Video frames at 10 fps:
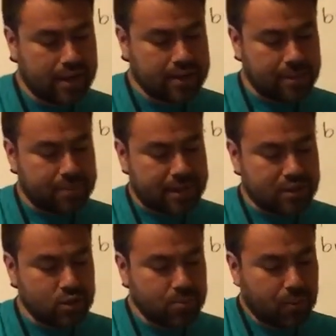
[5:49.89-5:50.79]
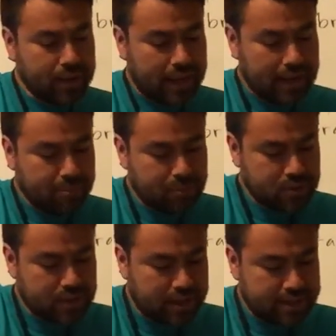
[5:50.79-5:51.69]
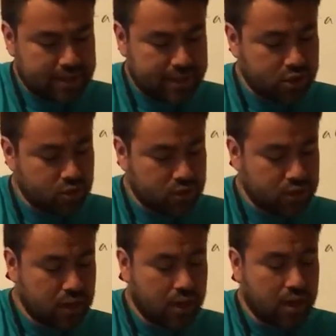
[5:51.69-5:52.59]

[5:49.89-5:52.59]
that paid 2.8% interest.